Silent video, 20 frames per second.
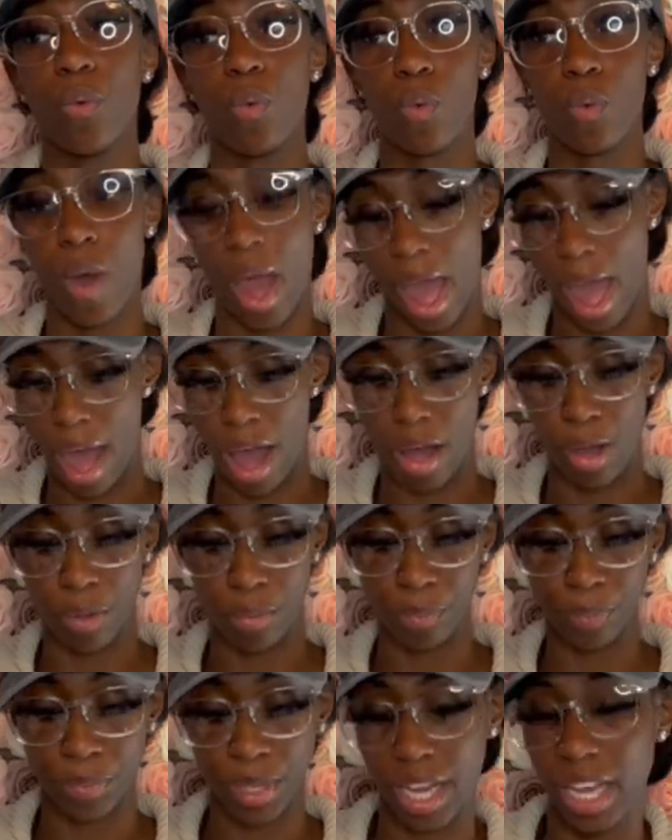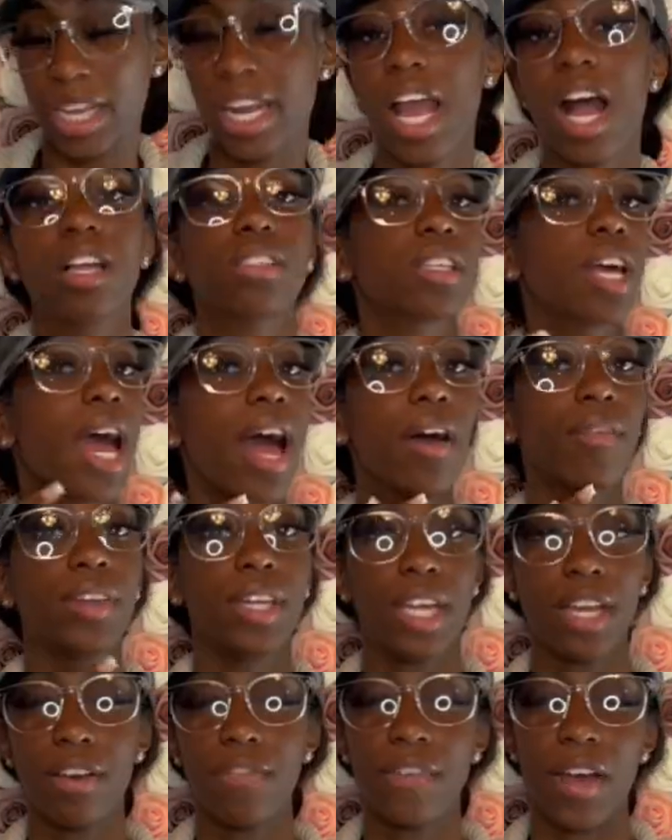while and they also have
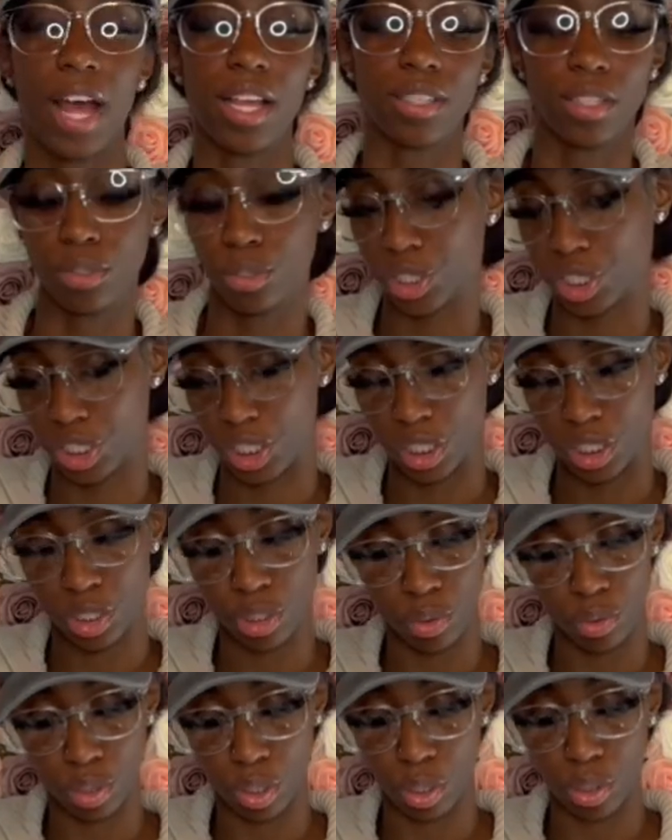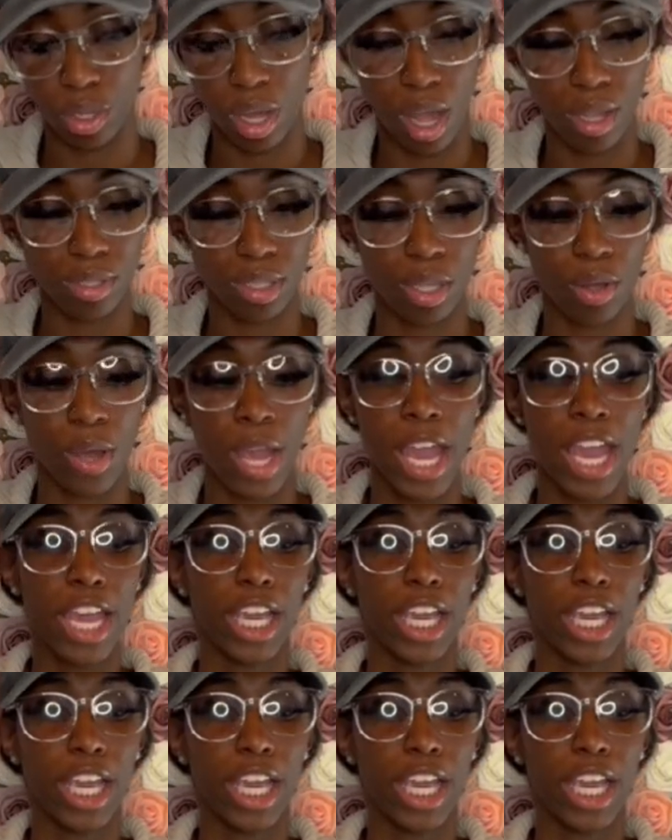nail files on Shein too so you can also